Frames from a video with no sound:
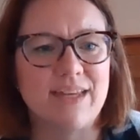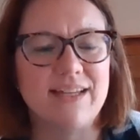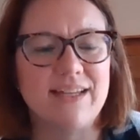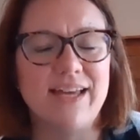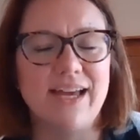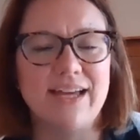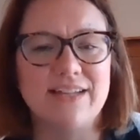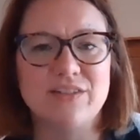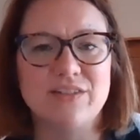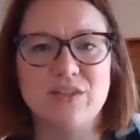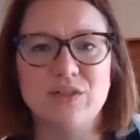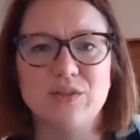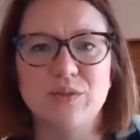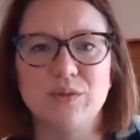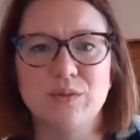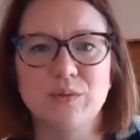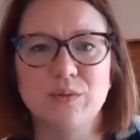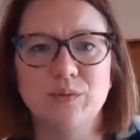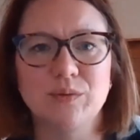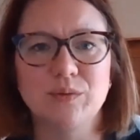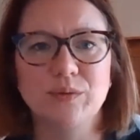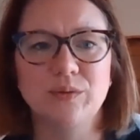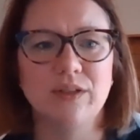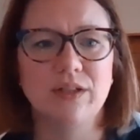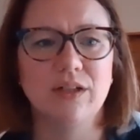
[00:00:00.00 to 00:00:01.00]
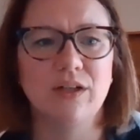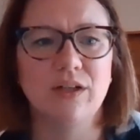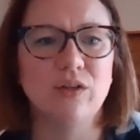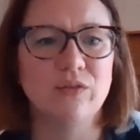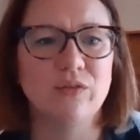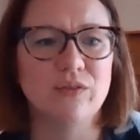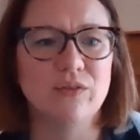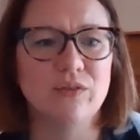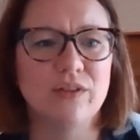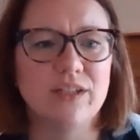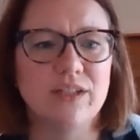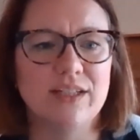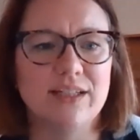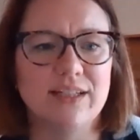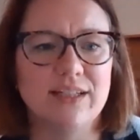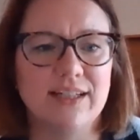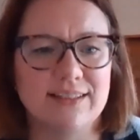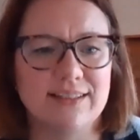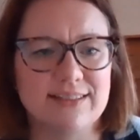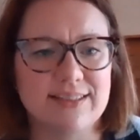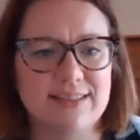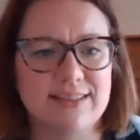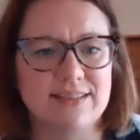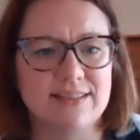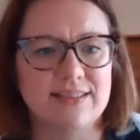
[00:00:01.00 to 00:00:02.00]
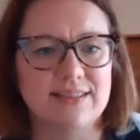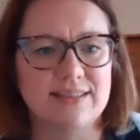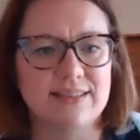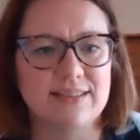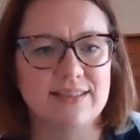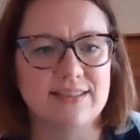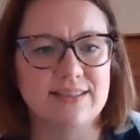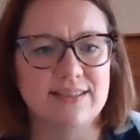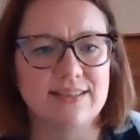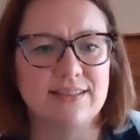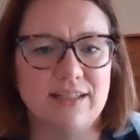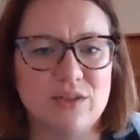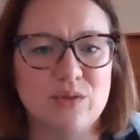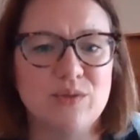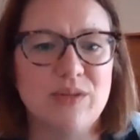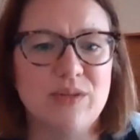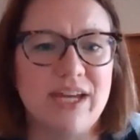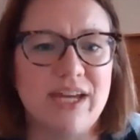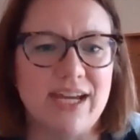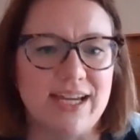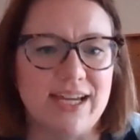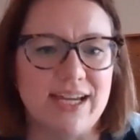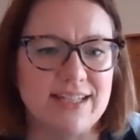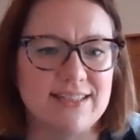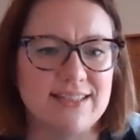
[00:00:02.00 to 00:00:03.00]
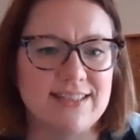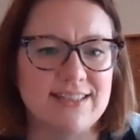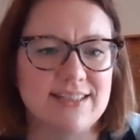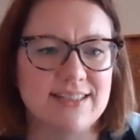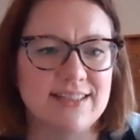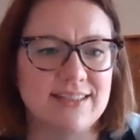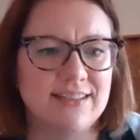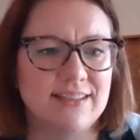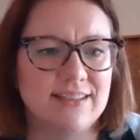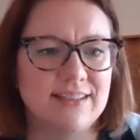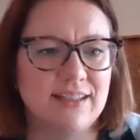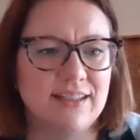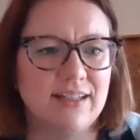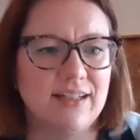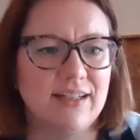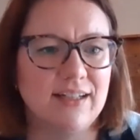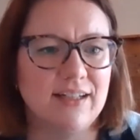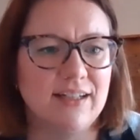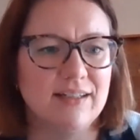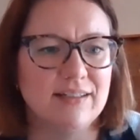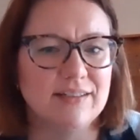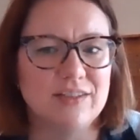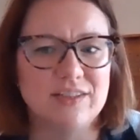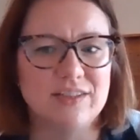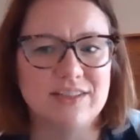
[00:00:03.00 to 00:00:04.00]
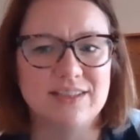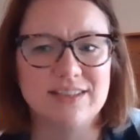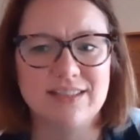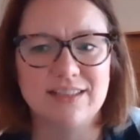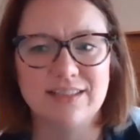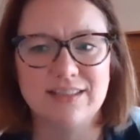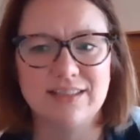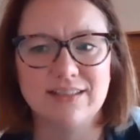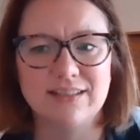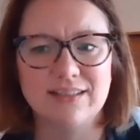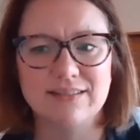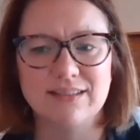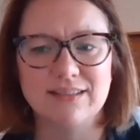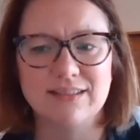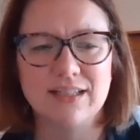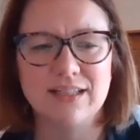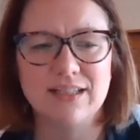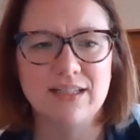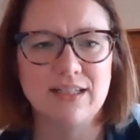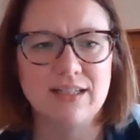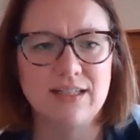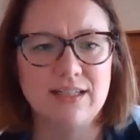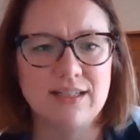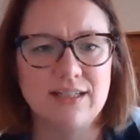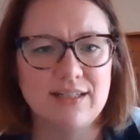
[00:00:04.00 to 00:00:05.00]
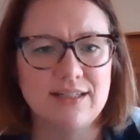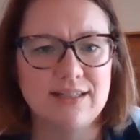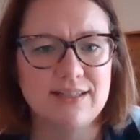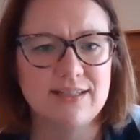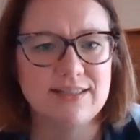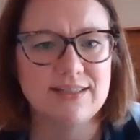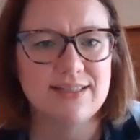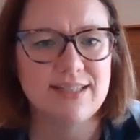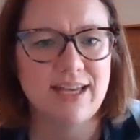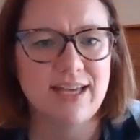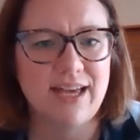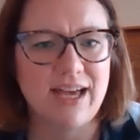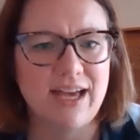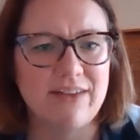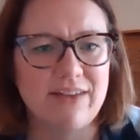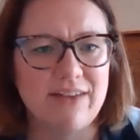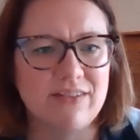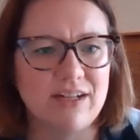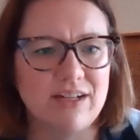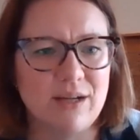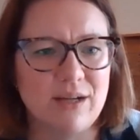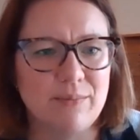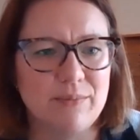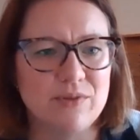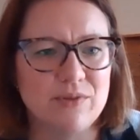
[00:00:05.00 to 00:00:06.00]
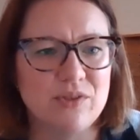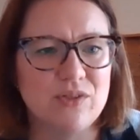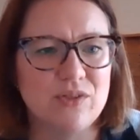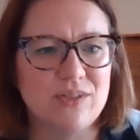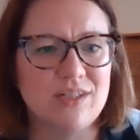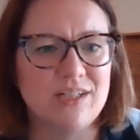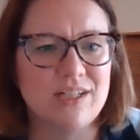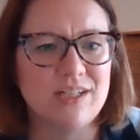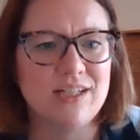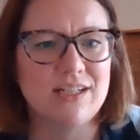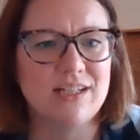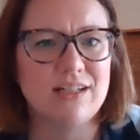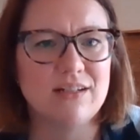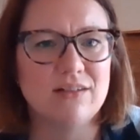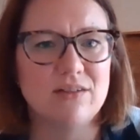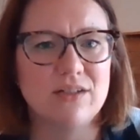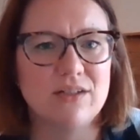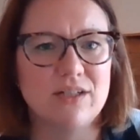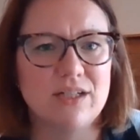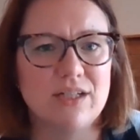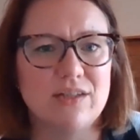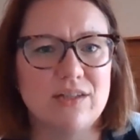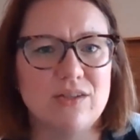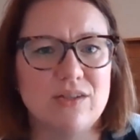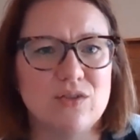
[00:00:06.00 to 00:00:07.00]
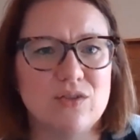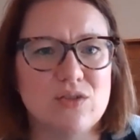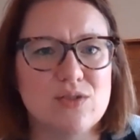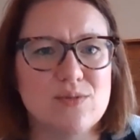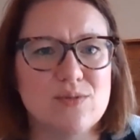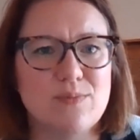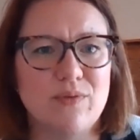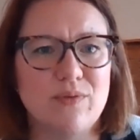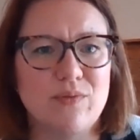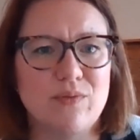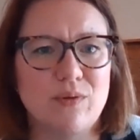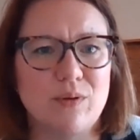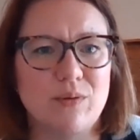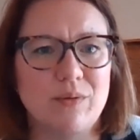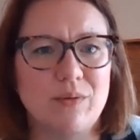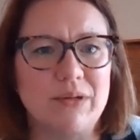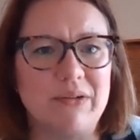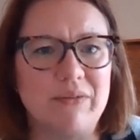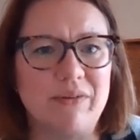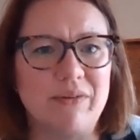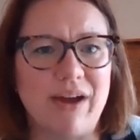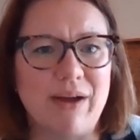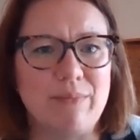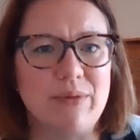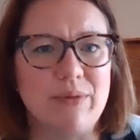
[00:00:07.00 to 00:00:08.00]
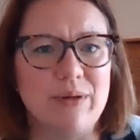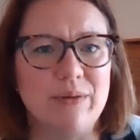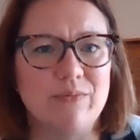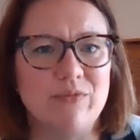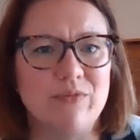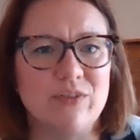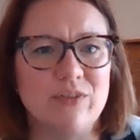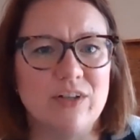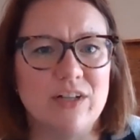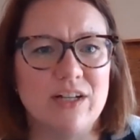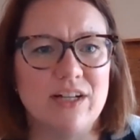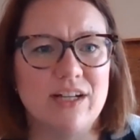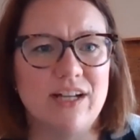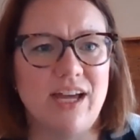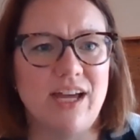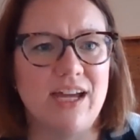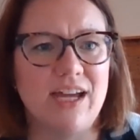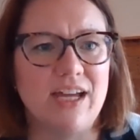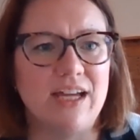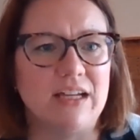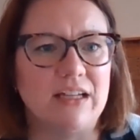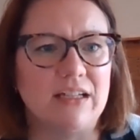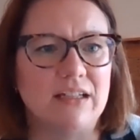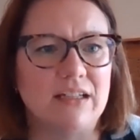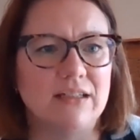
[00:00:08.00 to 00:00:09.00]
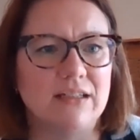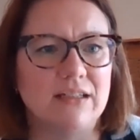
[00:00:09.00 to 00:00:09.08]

get to over the next 2 days, just to have an opportunity to look at those before we wrap up for today.